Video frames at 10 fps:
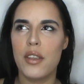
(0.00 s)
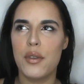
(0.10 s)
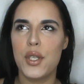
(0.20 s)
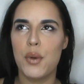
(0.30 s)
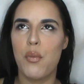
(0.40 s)

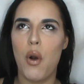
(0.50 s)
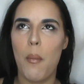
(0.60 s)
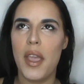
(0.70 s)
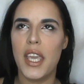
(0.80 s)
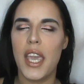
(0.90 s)
YouTube won't
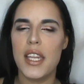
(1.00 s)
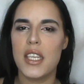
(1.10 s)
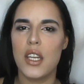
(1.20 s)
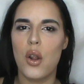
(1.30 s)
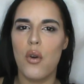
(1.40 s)
make it
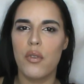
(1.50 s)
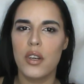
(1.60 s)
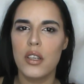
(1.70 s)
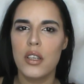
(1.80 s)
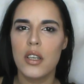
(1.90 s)
18
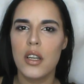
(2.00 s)
over,